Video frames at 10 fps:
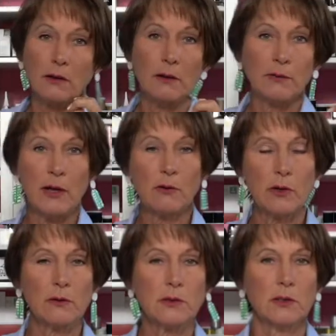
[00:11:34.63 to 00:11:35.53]
glue the
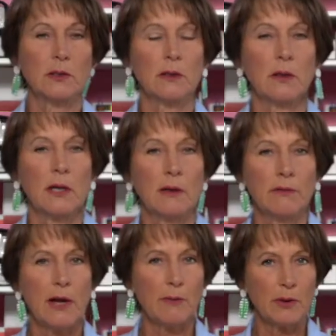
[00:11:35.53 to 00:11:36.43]
Velcro to your
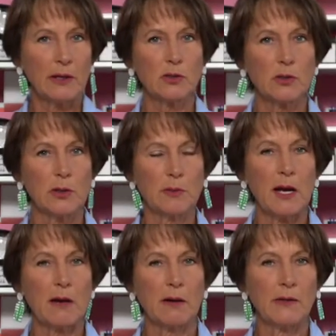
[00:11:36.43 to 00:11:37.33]
fabric, trim it
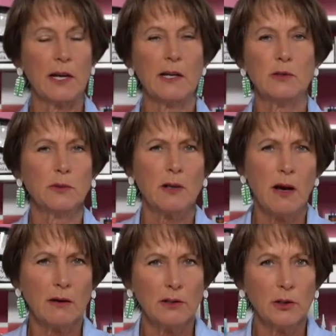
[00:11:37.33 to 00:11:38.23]
out on the edge with
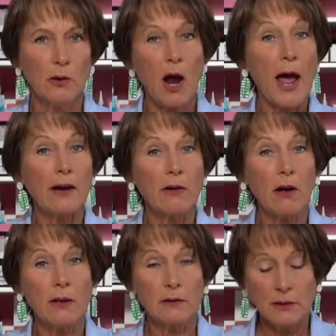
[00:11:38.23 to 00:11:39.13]
hot glue or iron
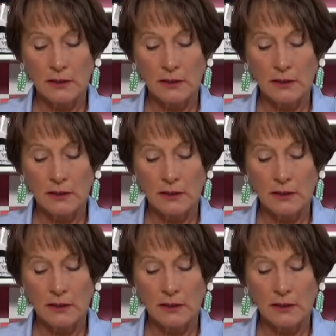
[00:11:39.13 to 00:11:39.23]
on